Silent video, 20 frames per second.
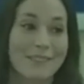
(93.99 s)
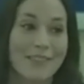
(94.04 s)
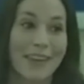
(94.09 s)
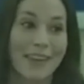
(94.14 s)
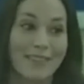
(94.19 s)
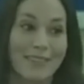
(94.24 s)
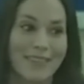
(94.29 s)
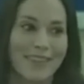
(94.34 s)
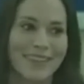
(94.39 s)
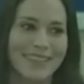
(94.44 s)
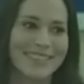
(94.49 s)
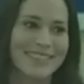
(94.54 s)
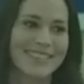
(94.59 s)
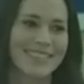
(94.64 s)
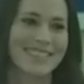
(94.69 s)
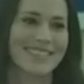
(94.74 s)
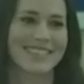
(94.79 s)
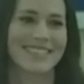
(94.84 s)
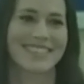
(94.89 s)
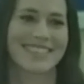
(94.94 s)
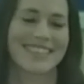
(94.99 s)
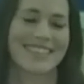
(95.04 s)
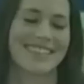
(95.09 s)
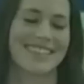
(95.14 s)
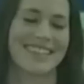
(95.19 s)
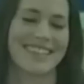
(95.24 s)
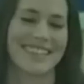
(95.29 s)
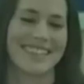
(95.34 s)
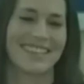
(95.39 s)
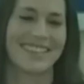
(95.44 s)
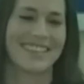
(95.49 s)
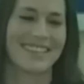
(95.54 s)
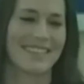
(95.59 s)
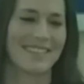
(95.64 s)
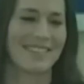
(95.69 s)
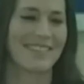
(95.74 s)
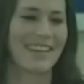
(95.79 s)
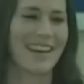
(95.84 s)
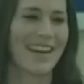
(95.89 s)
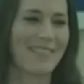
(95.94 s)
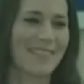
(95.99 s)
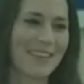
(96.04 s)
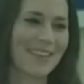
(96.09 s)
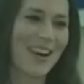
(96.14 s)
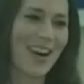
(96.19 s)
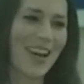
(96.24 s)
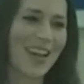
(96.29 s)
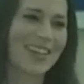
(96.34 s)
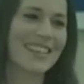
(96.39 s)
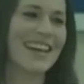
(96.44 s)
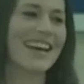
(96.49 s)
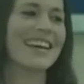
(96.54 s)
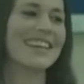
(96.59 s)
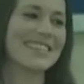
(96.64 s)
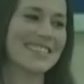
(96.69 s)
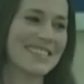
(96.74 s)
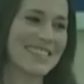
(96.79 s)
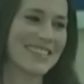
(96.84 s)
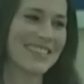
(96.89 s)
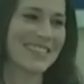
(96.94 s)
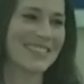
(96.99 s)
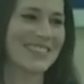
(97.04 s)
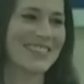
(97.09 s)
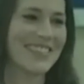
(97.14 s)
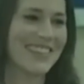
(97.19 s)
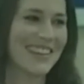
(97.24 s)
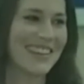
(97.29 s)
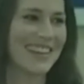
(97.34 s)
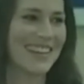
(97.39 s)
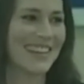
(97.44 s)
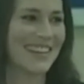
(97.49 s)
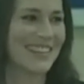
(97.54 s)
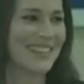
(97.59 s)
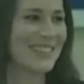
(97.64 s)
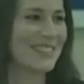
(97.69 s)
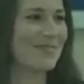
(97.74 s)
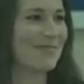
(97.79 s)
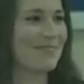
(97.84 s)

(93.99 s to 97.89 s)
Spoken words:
favorites, if I have to call it that. So there you go.